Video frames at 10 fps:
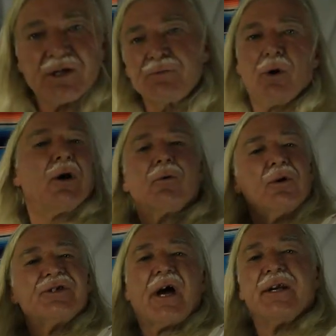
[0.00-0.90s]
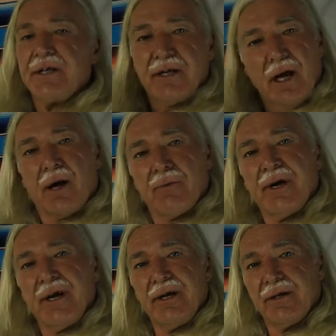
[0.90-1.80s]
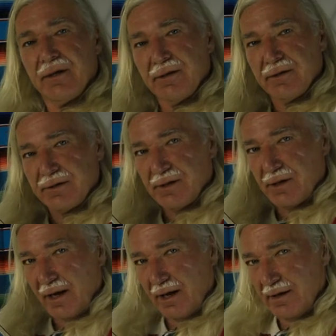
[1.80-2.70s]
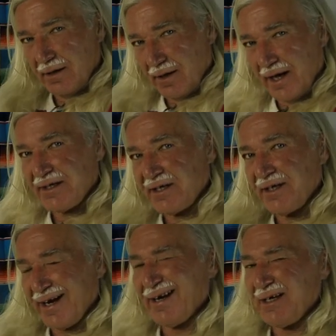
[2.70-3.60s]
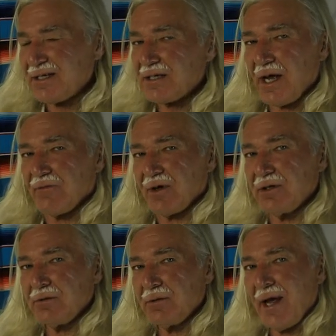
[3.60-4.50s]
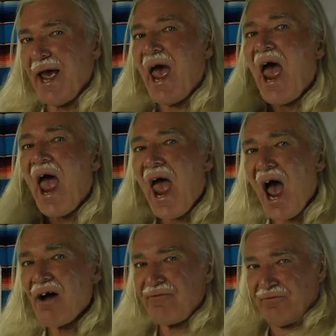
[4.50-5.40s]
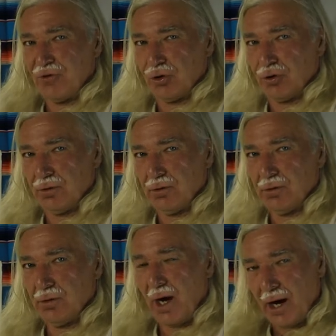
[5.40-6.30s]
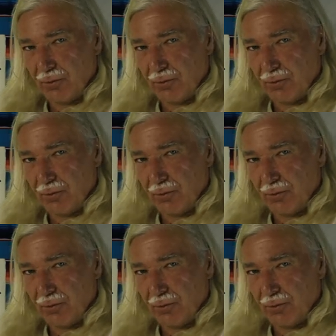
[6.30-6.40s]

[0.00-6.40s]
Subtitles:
this book, which I did not read until 1987, after I